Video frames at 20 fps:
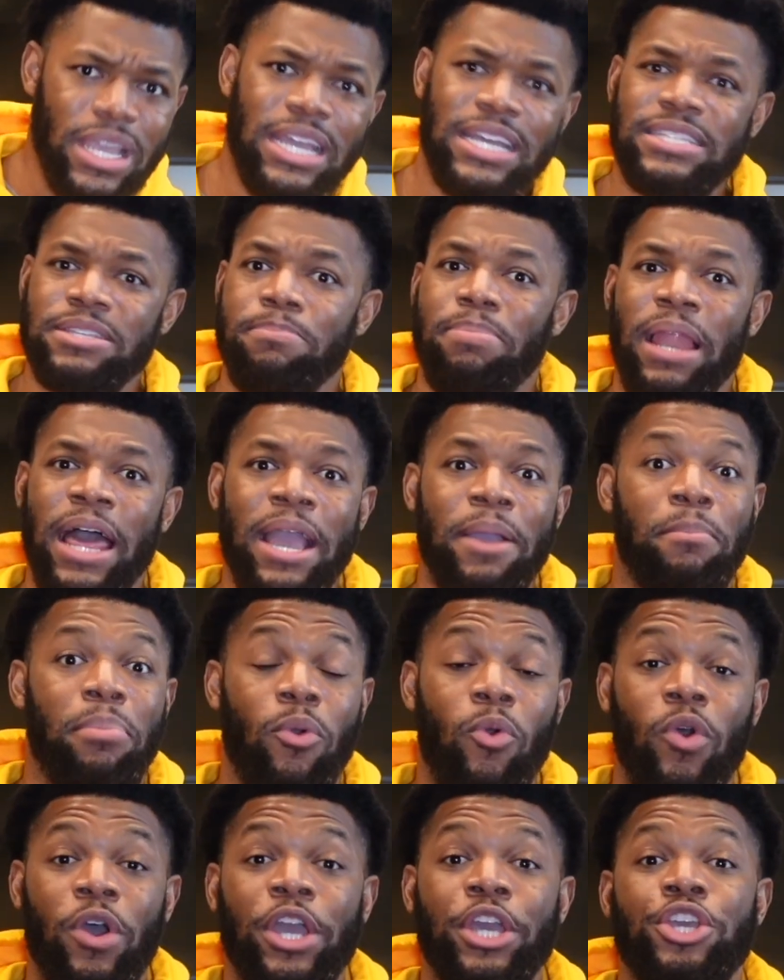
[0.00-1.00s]
as a Black
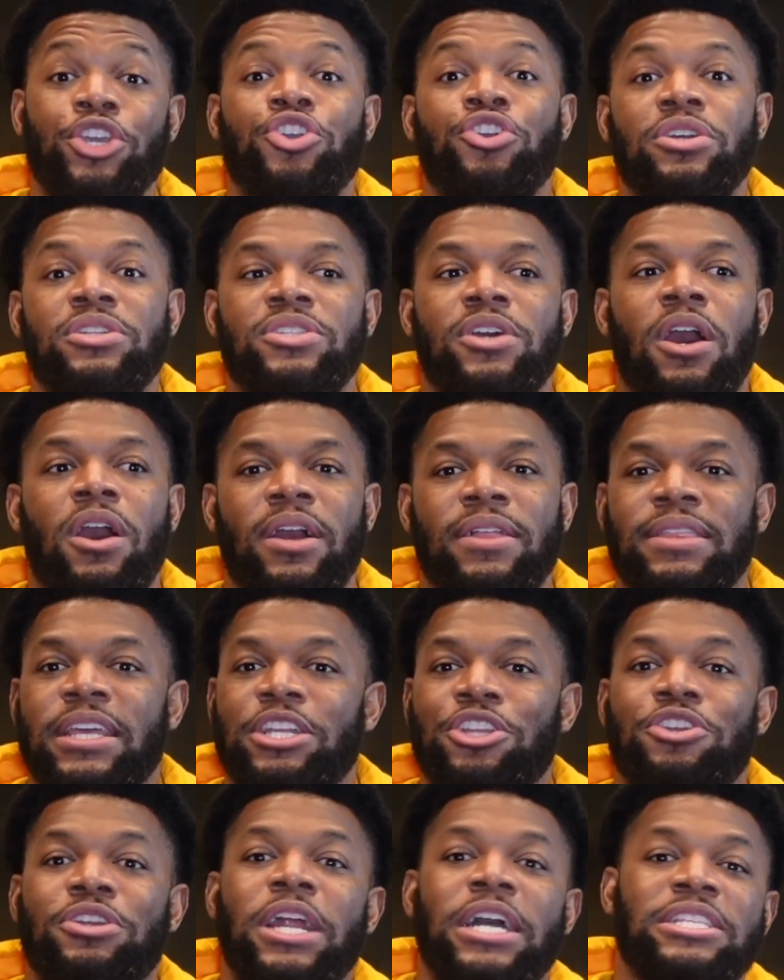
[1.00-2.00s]
boy, you're taught
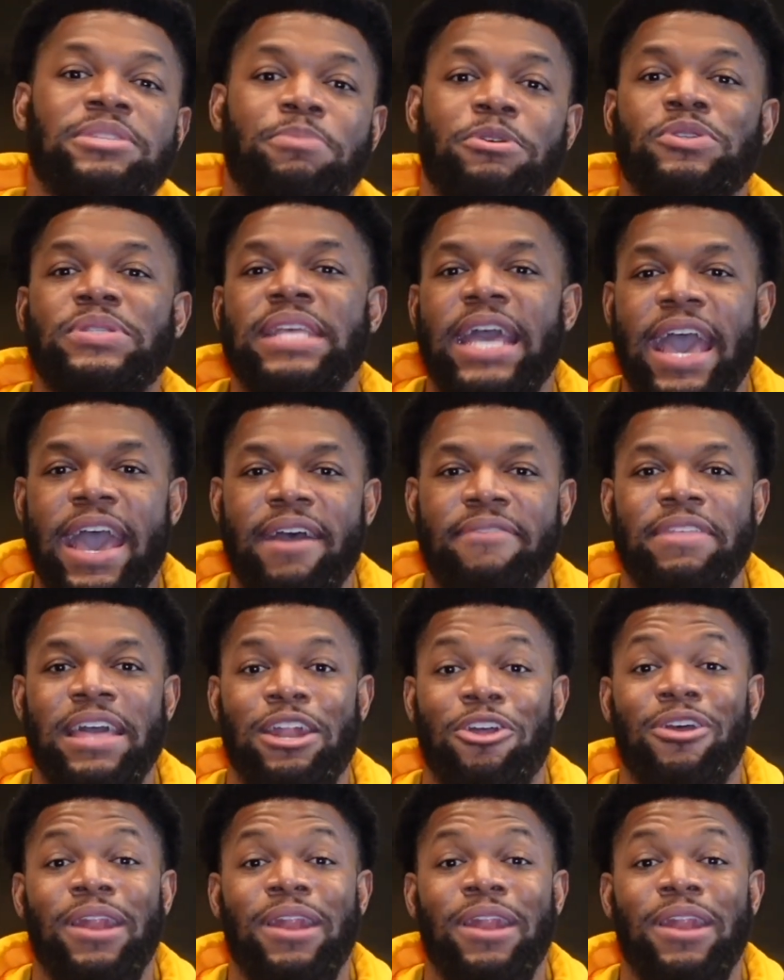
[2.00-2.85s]
that you're not supposed to have that,